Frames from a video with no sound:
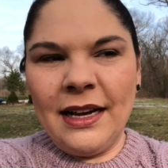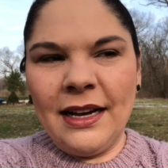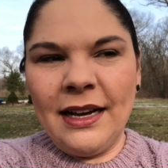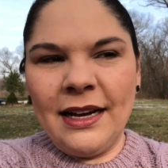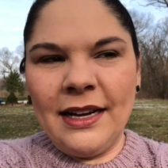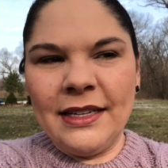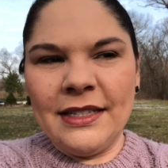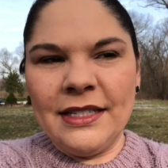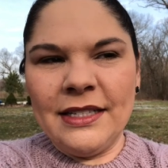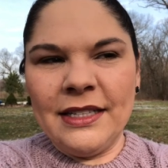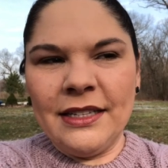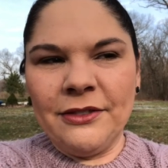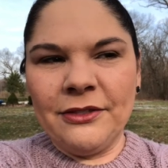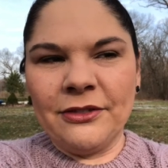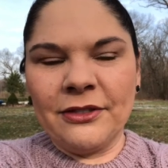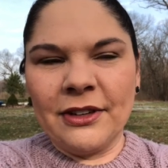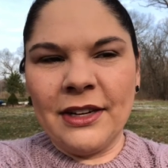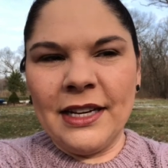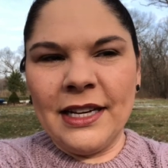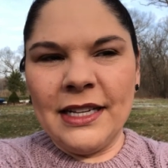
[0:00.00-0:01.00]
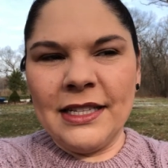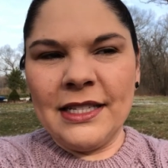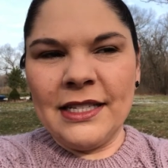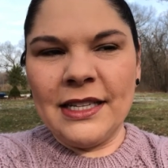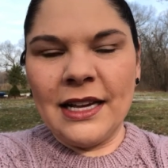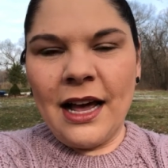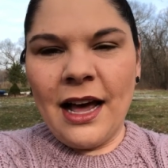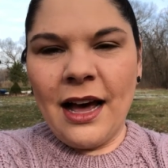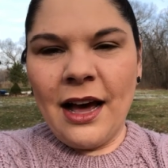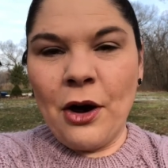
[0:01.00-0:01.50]
a
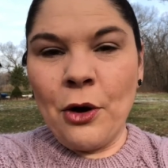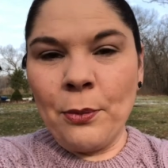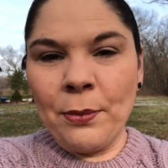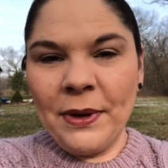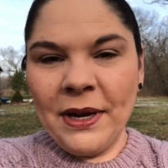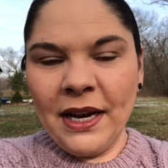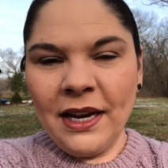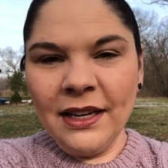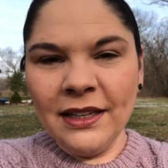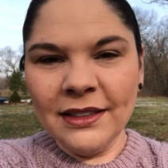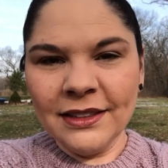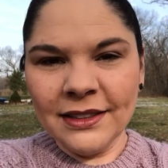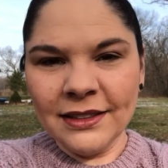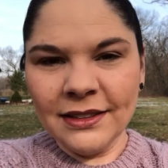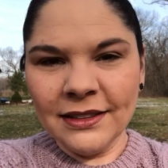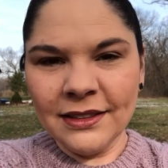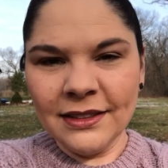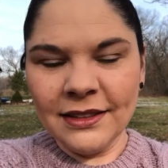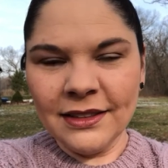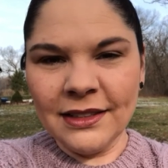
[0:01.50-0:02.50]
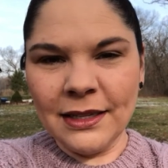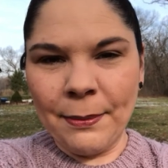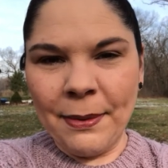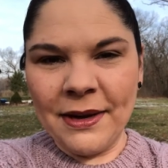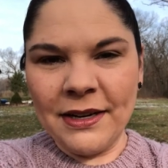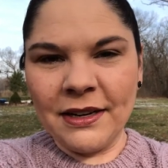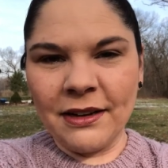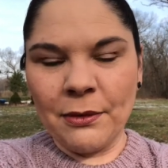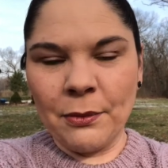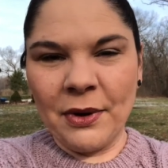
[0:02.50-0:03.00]
different opening
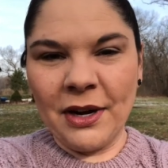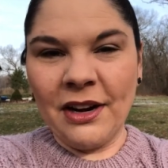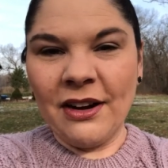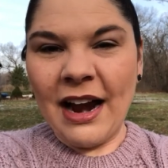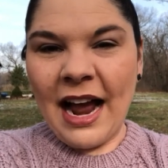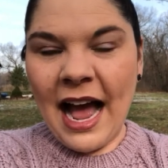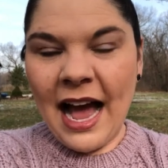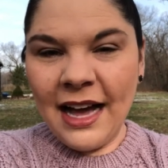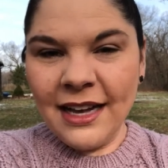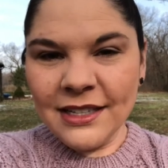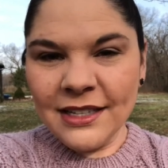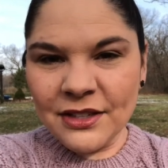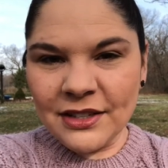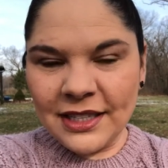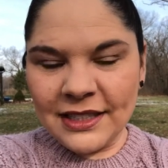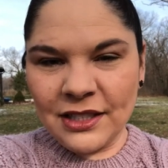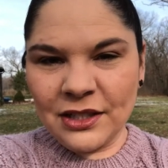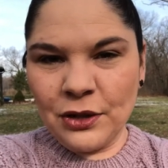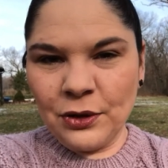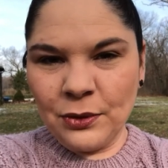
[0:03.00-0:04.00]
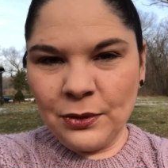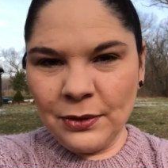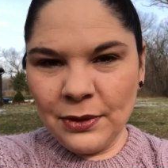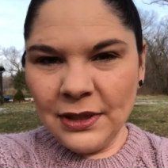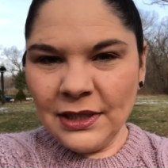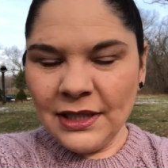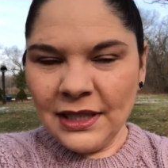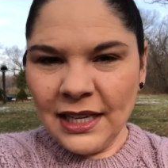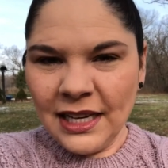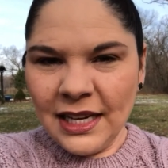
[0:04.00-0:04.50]
depending on where you're at, so that's
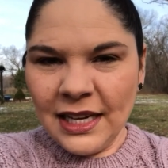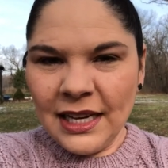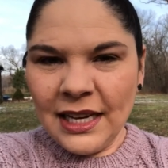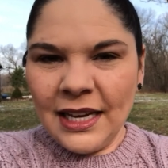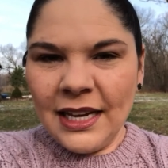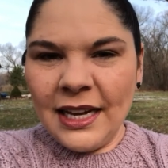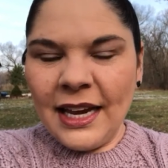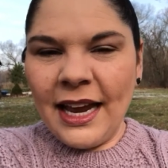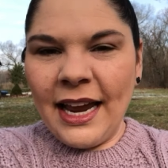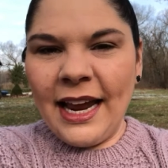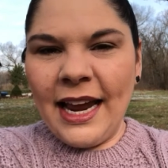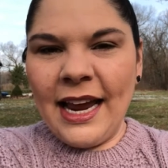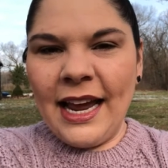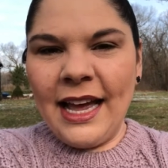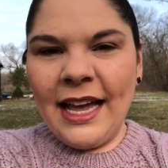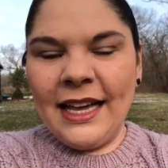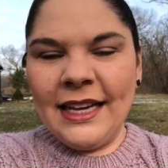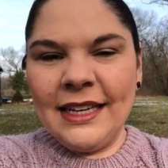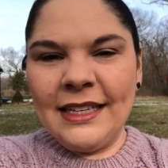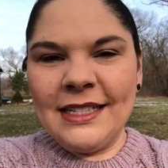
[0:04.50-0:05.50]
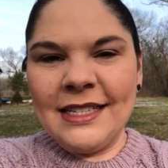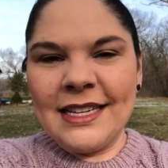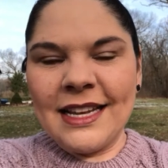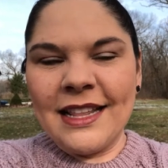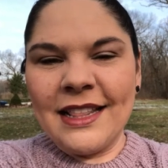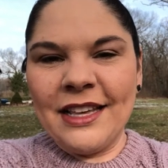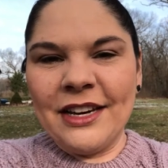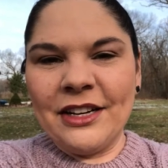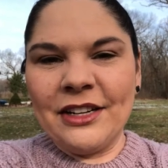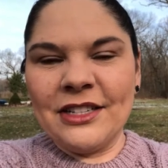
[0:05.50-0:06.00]
cool. And
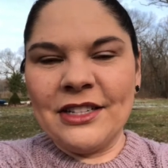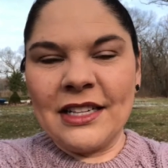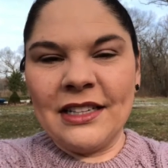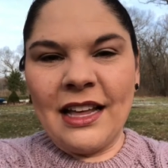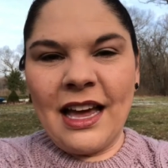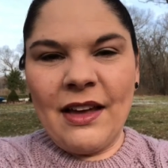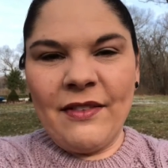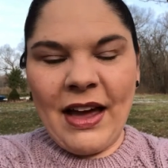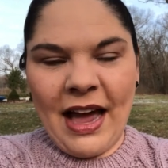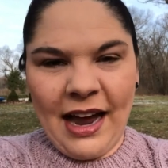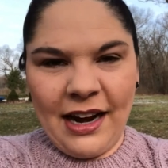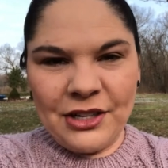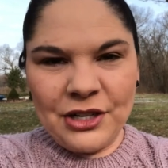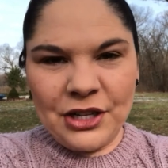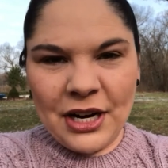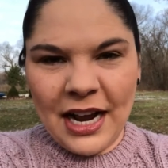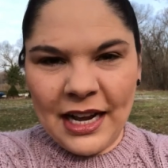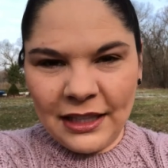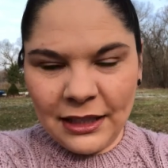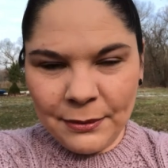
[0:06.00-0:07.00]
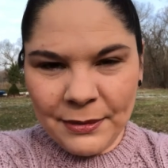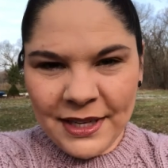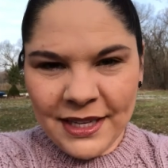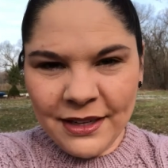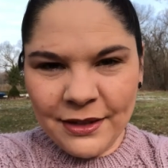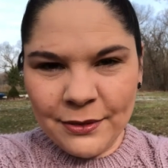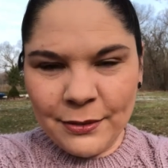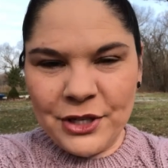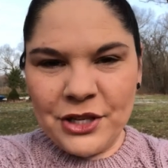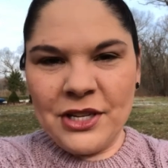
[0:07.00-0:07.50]
there's a live actor
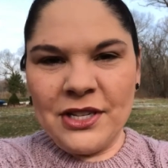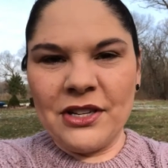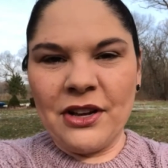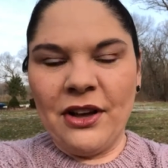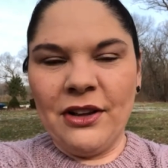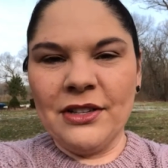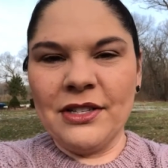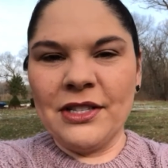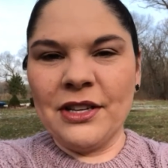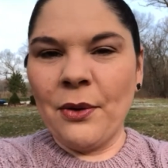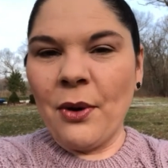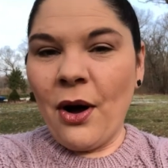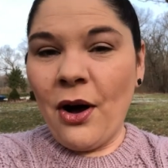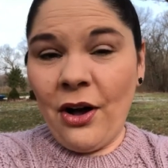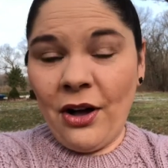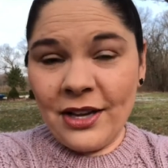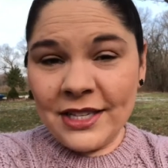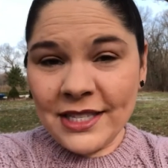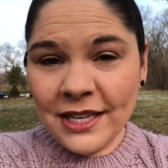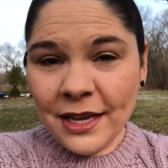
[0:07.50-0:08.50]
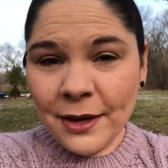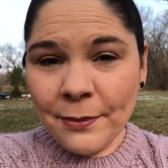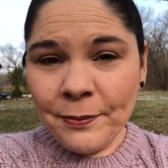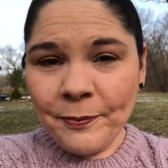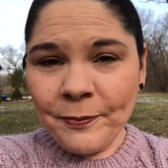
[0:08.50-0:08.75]
element, which is also awesome.